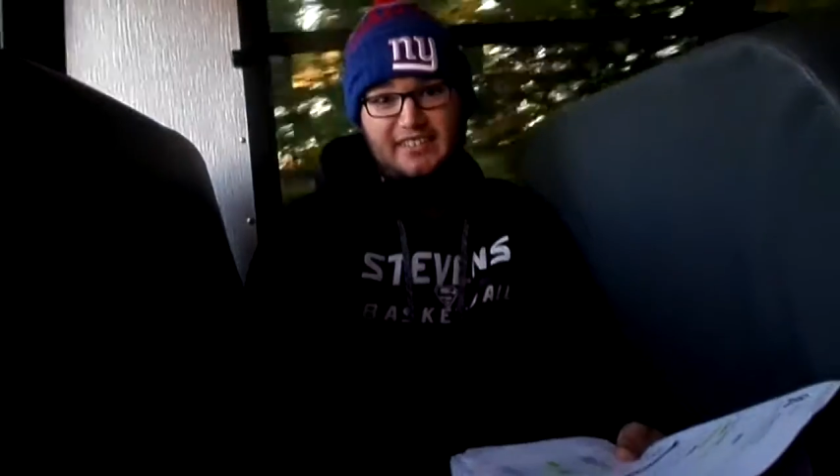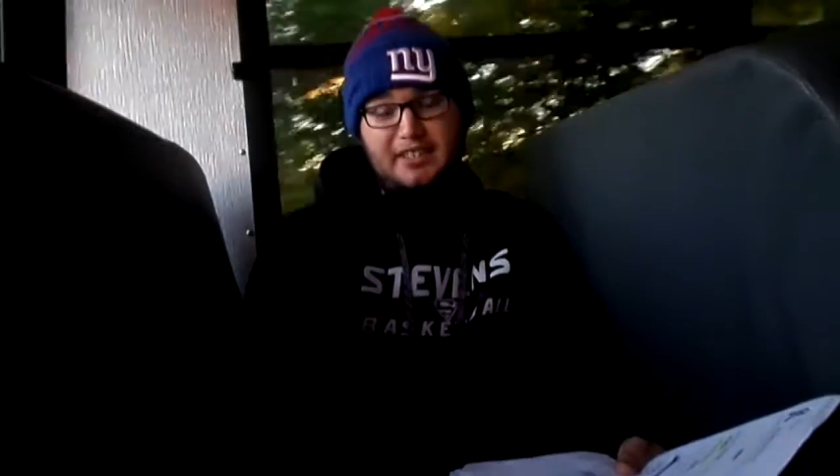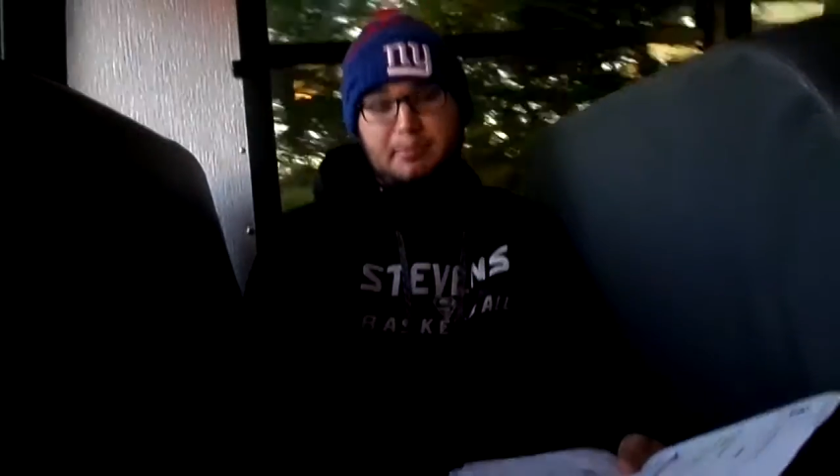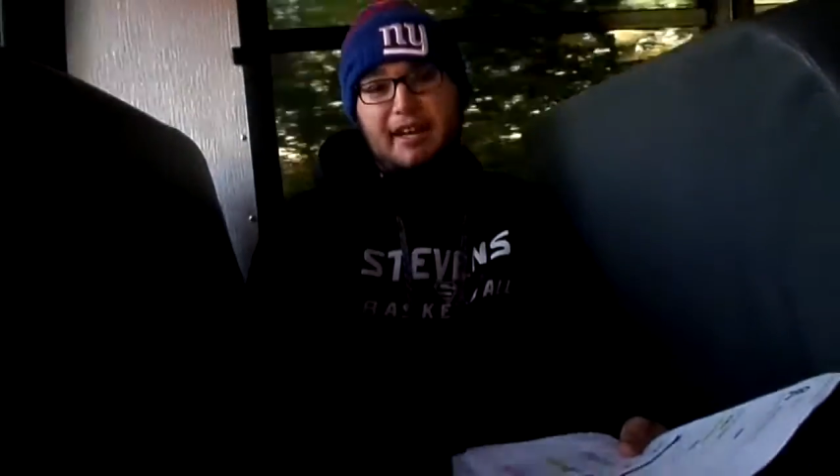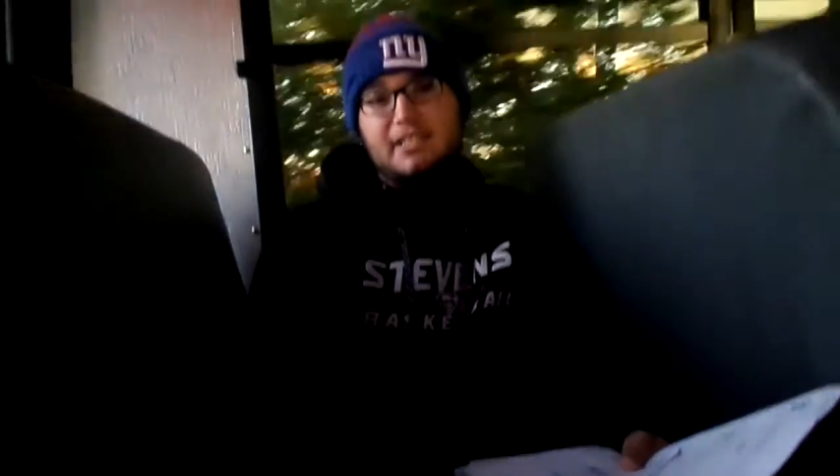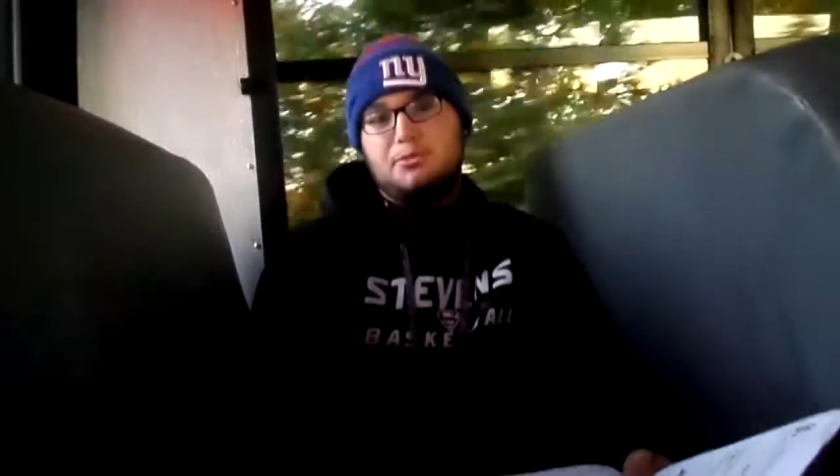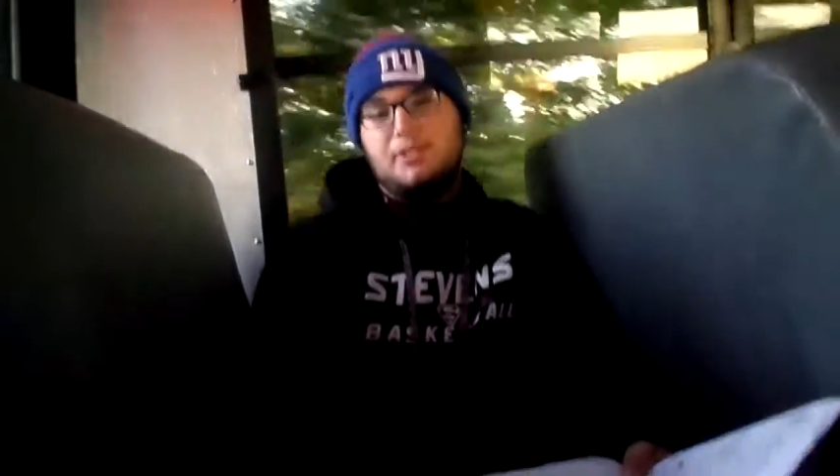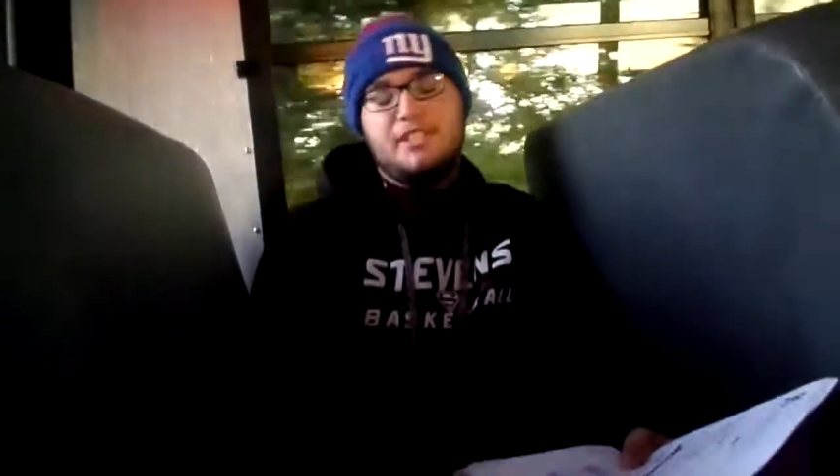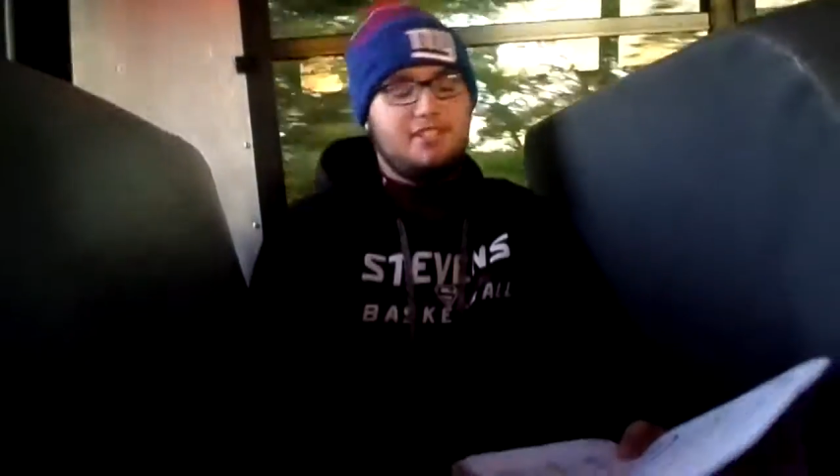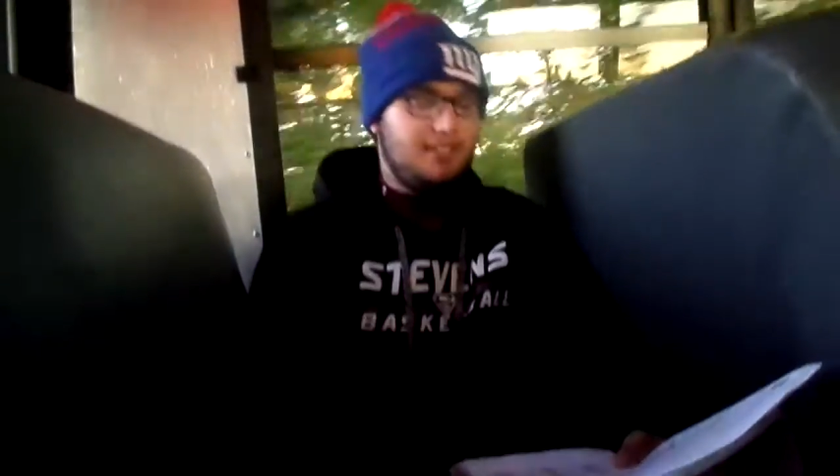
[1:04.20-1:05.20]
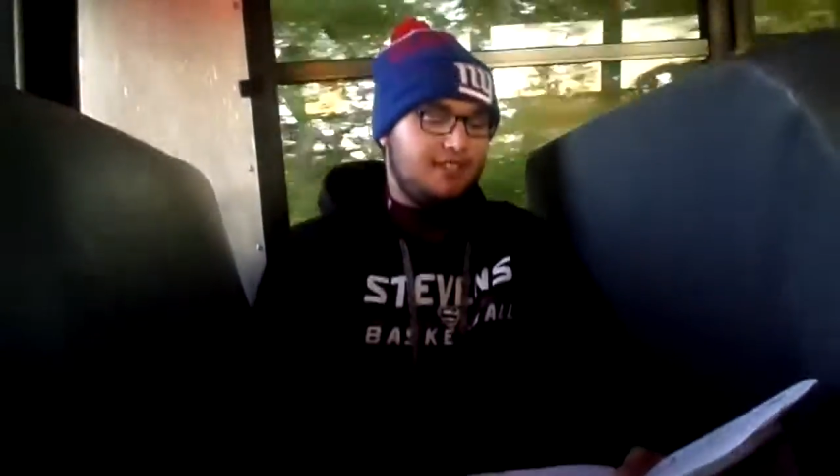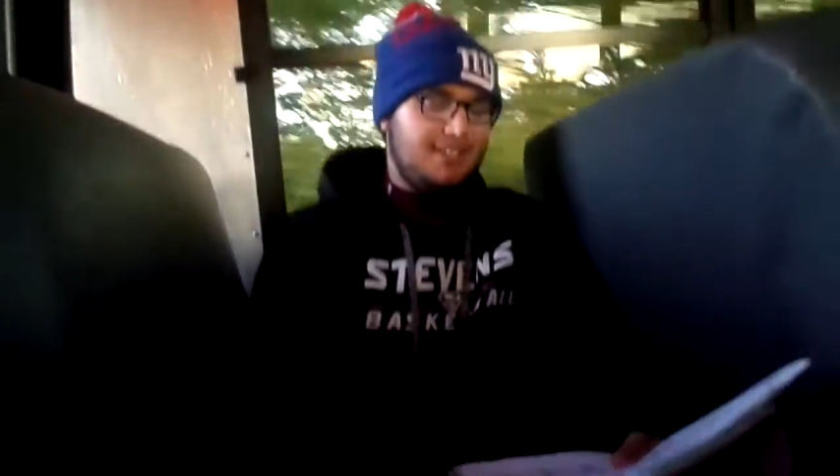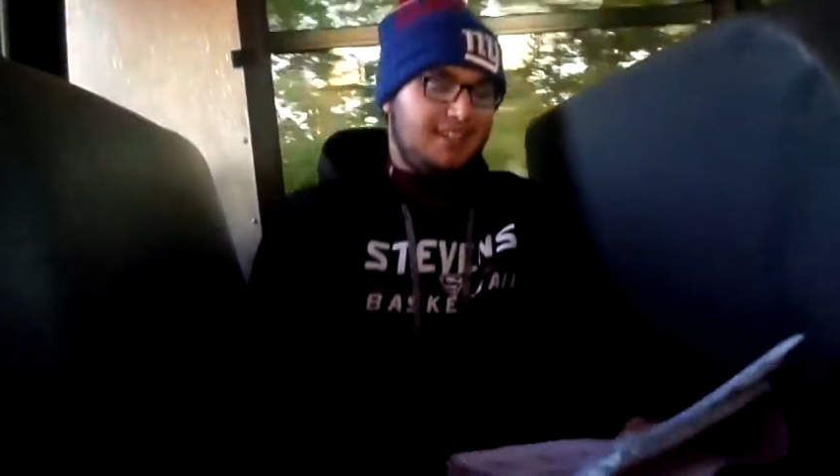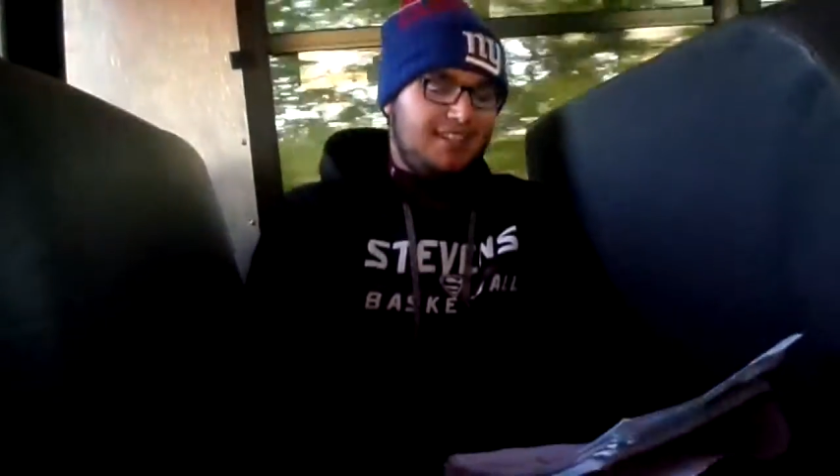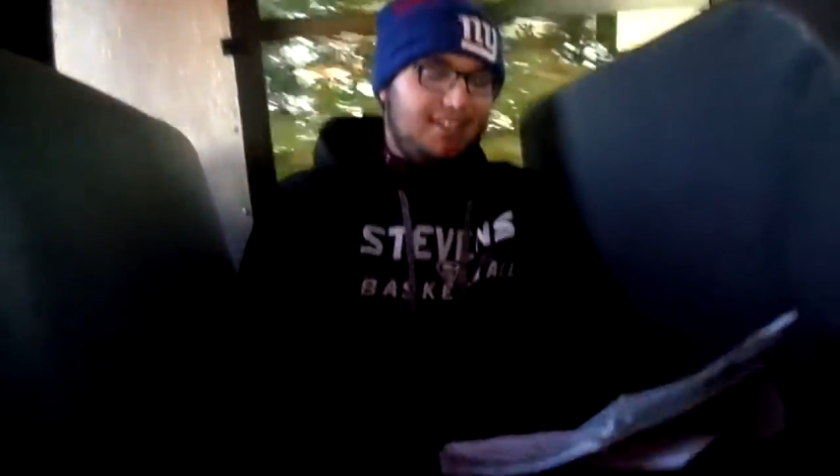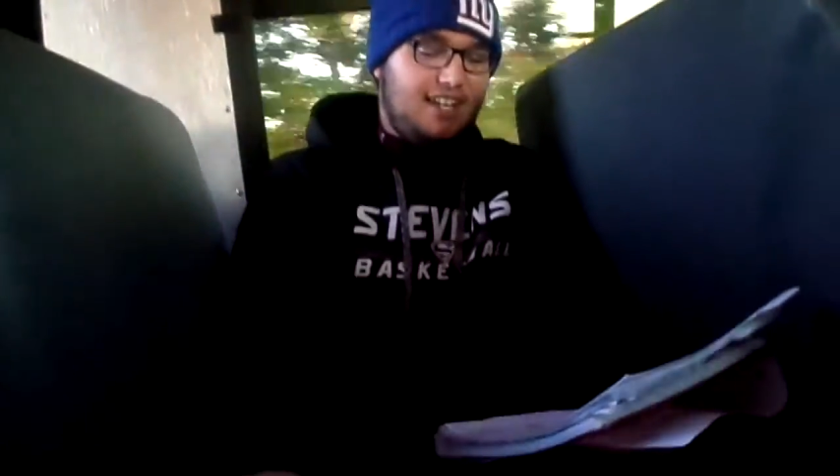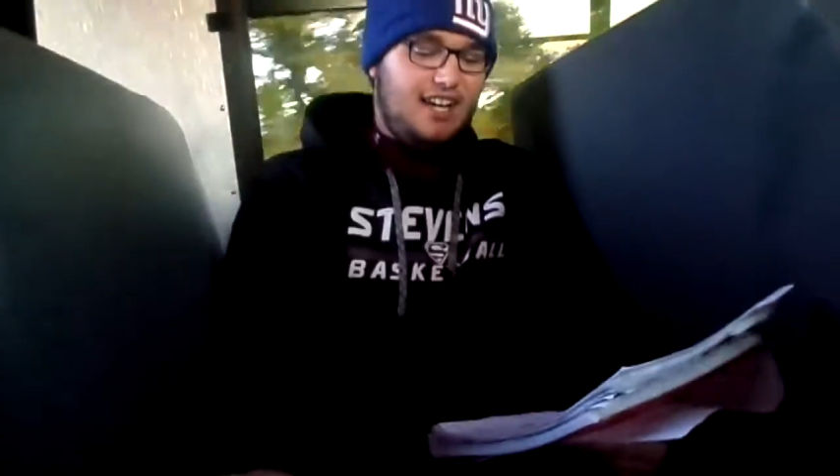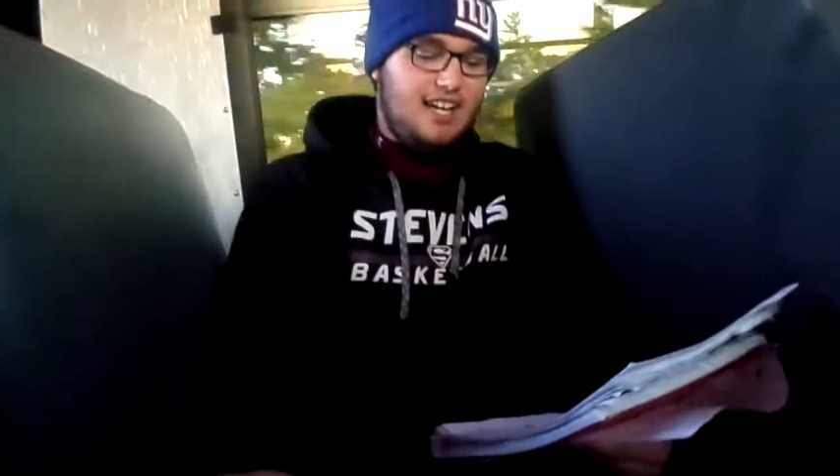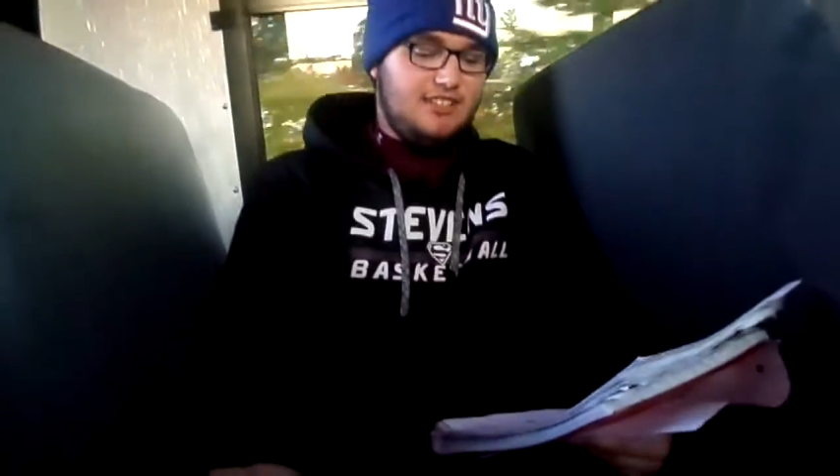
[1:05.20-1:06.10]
this past week, and